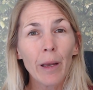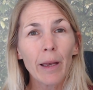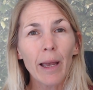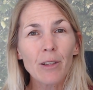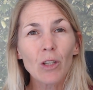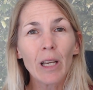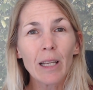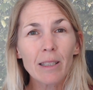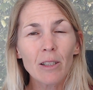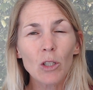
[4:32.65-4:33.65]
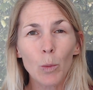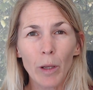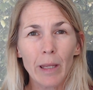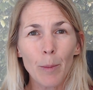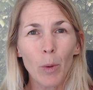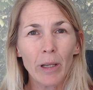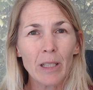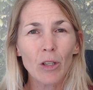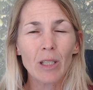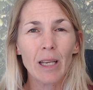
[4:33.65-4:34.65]
and to listen to what their bodies
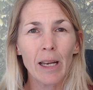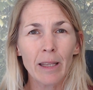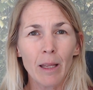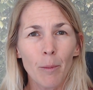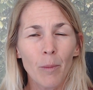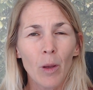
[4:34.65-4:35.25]
are telling them